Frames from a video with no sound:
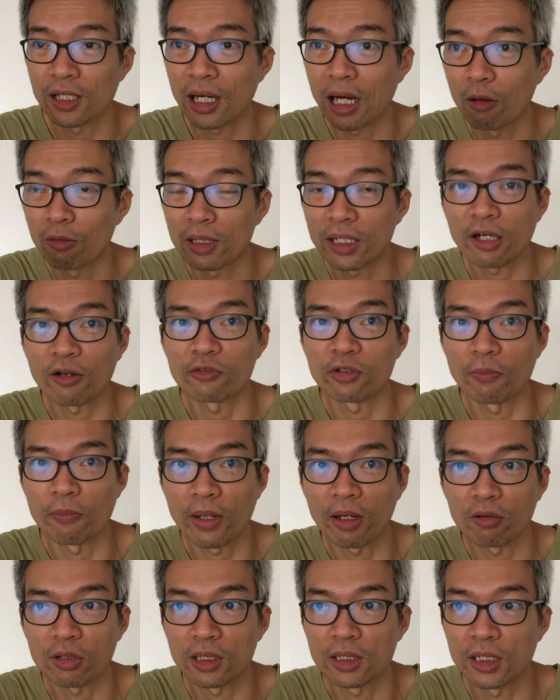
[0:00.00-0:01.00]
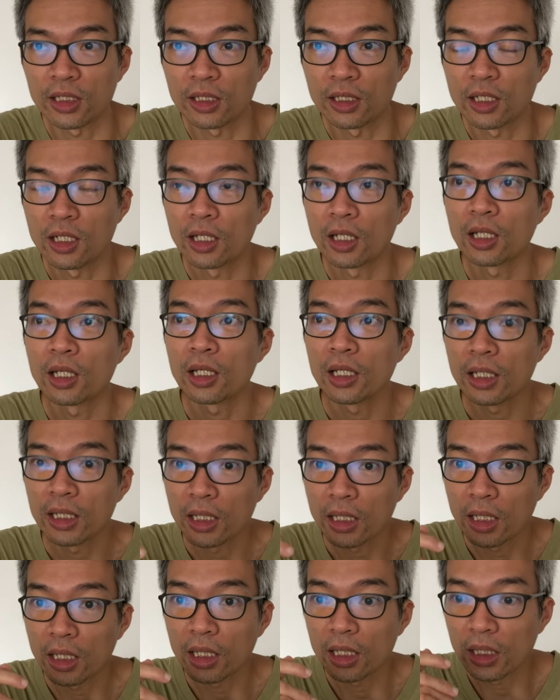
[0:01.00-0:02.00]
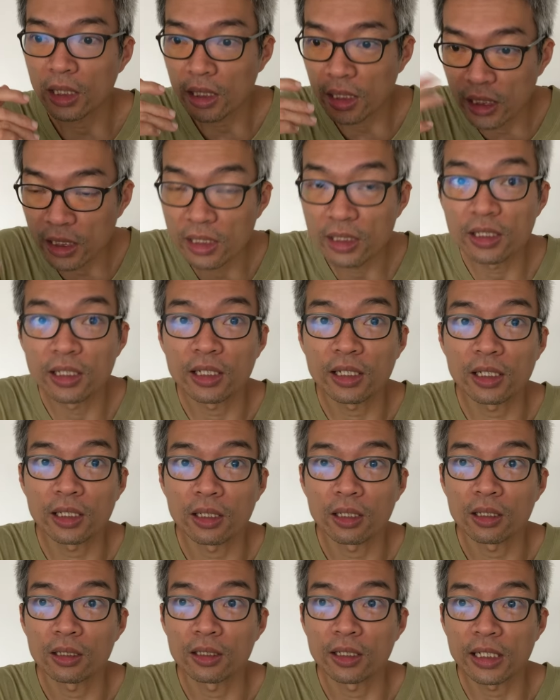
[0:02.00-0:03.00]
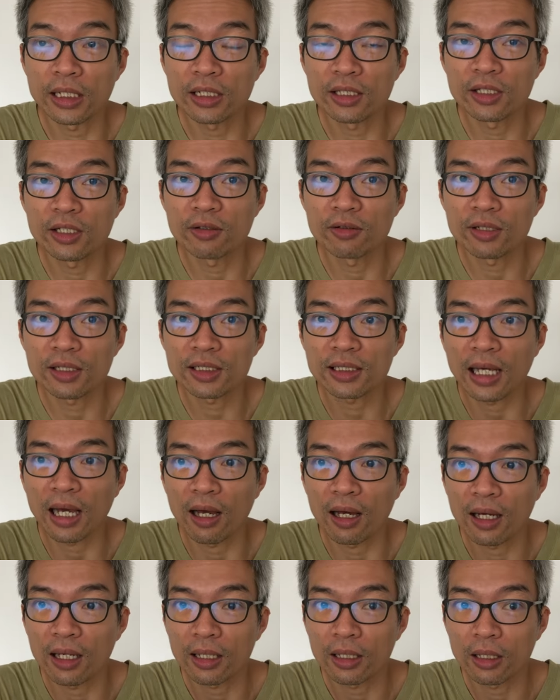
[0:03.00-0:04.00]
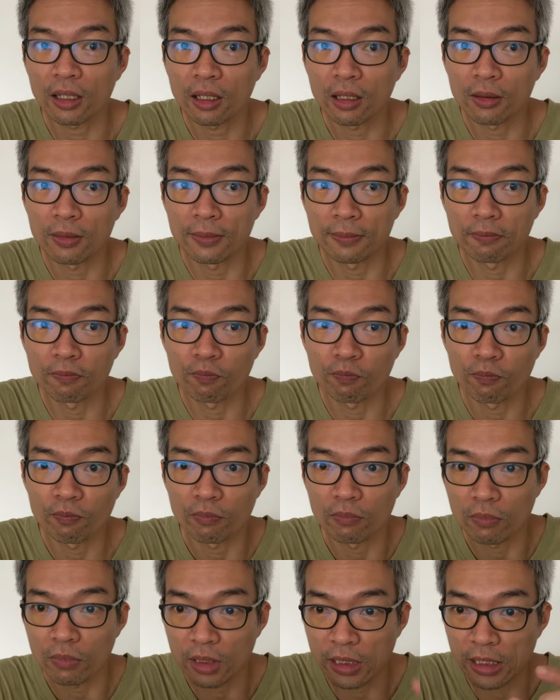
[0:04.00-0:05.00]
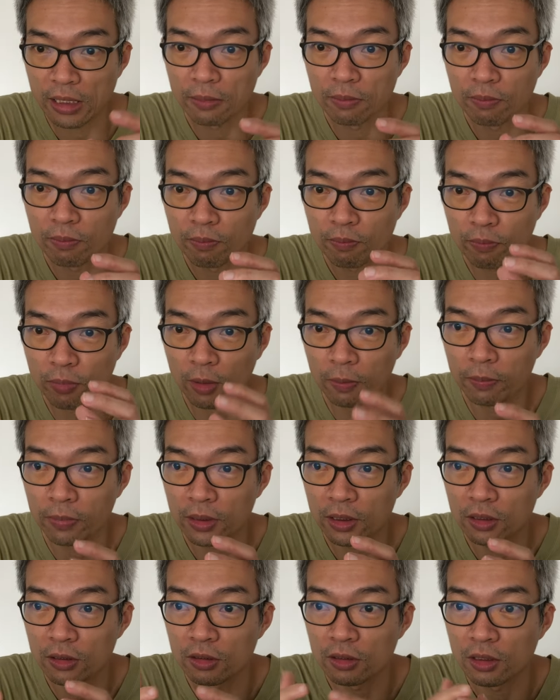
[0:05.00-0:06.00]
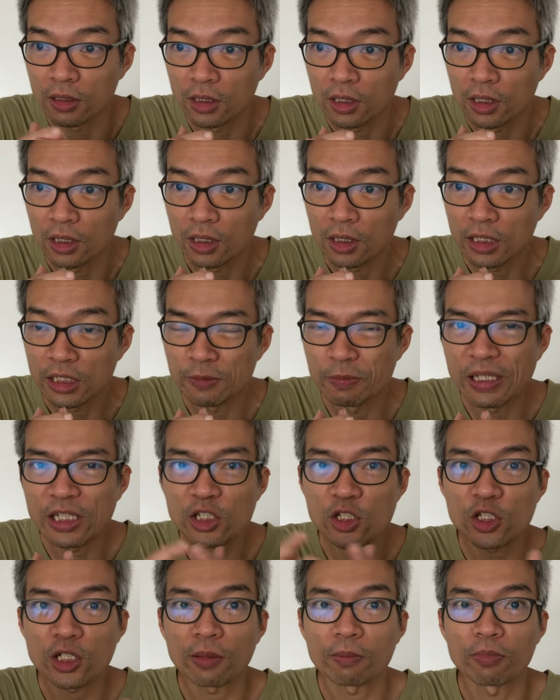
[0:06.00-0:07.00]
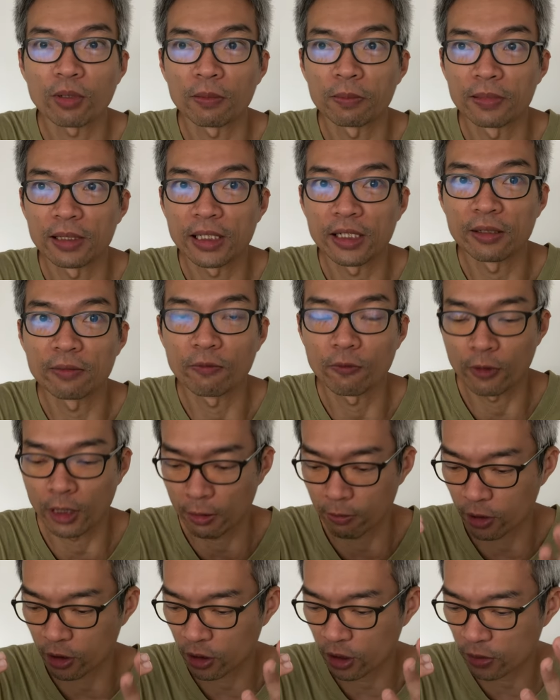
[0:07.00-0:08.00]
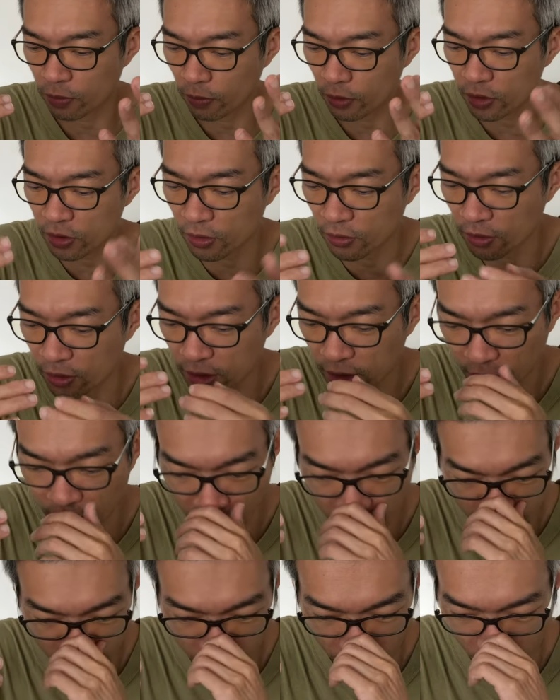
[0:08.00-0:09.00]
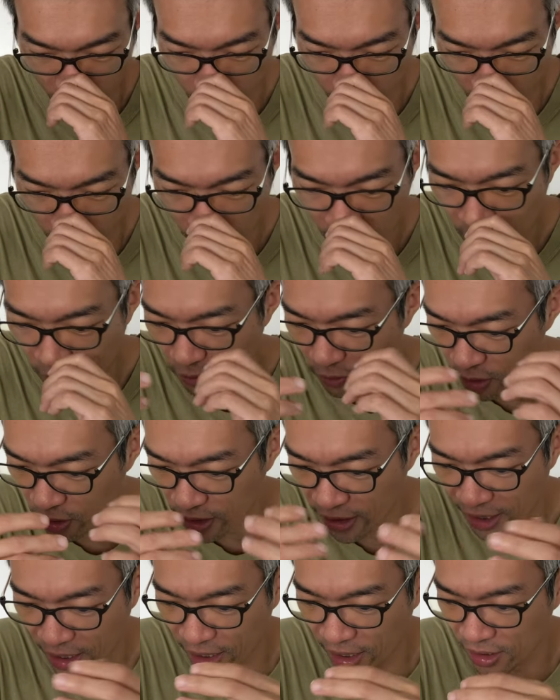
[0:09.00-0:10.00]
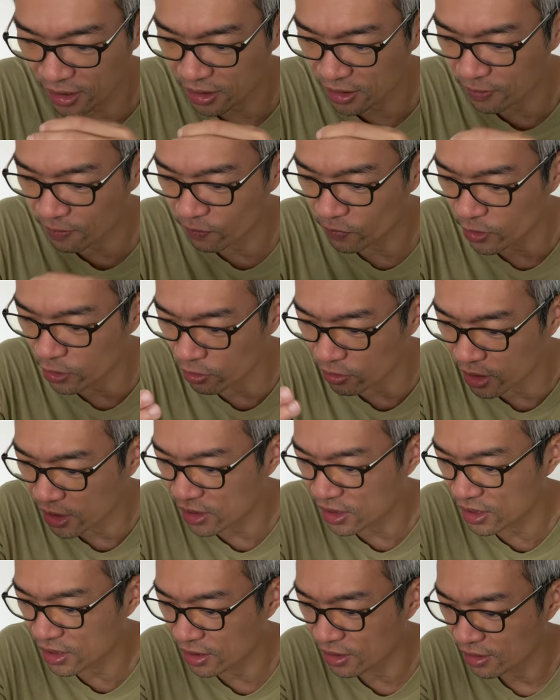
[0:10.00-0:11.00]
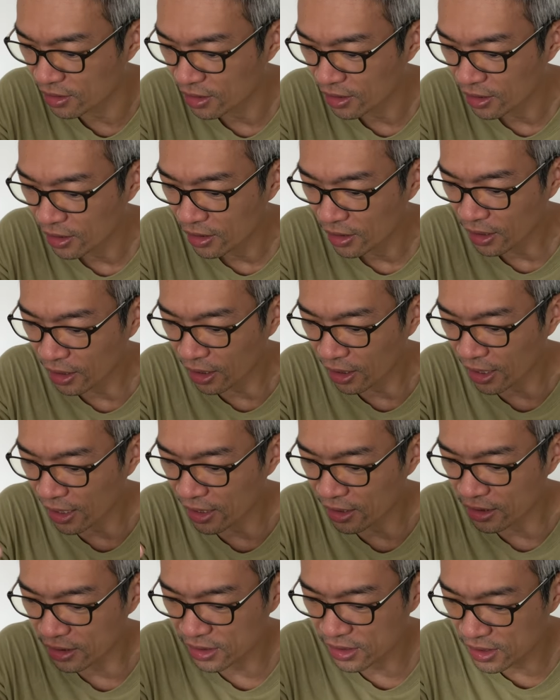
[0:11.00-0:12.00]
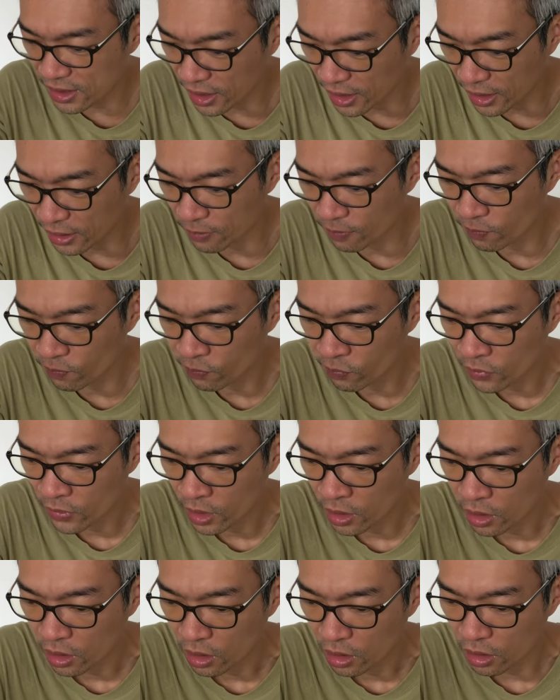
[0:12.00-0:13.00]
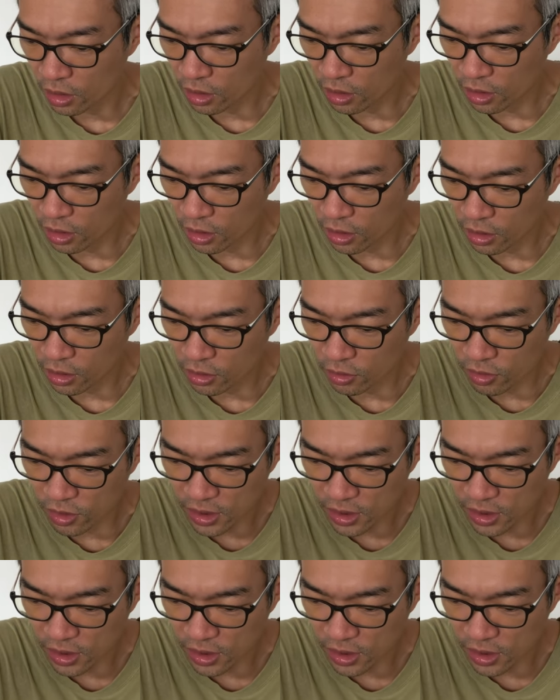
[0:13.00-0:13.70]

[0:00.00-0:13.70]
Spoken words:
outline of the balcony. In the interiors are in proper, it's being shaped properly, right? Because most of the time, if you look at other units at its site, you